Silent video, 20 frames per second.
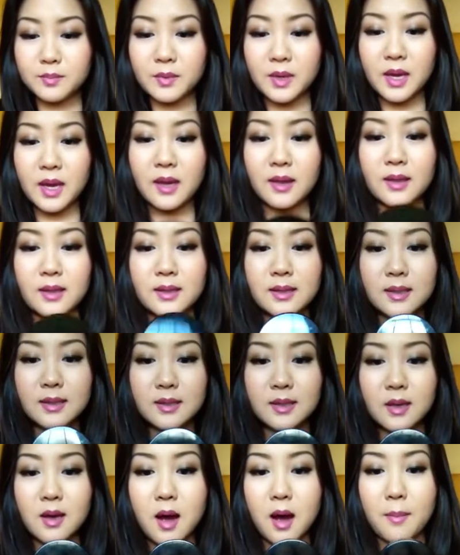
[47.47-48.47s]
and this
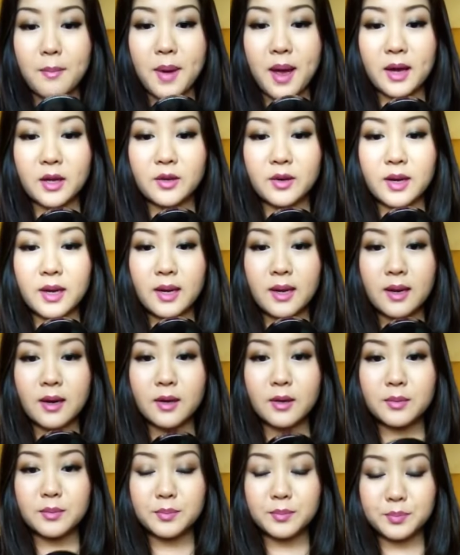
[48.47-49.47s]
is the compact right
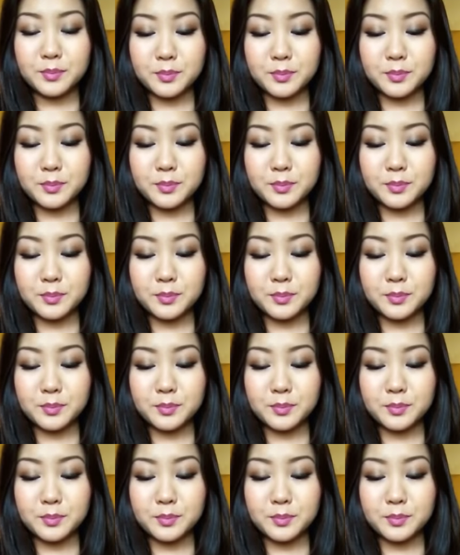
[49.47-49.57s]
here.